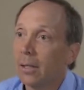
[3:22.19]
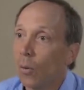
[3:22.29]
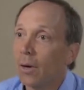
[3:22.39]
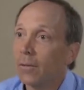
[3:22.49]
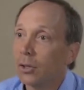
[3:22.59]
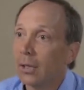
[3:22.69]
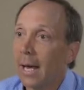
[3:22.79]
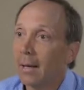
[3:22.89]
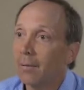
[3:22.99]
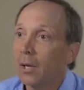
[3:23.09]
the office
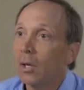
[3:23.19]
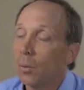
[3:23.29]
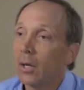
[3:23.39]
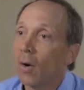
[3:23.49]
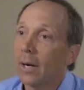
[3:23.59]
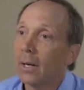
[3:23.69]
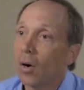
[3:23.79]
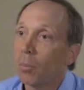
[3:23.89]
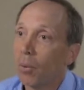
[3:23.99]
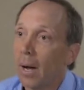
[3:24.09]
staff regarding
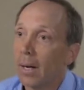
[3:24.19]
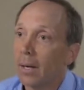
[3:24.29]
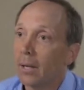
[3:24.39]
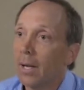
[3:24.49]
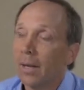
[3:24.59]
our product.